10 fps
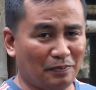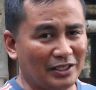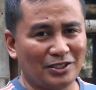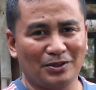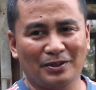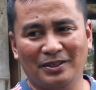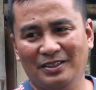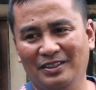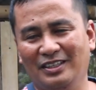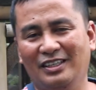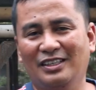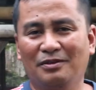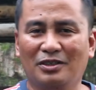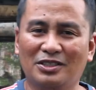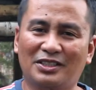pet store
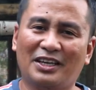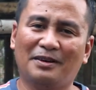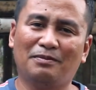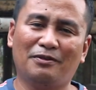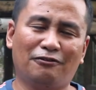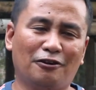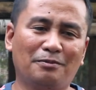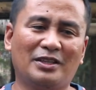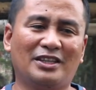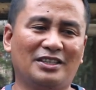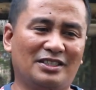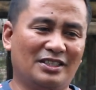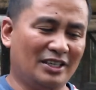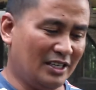because they have deformities.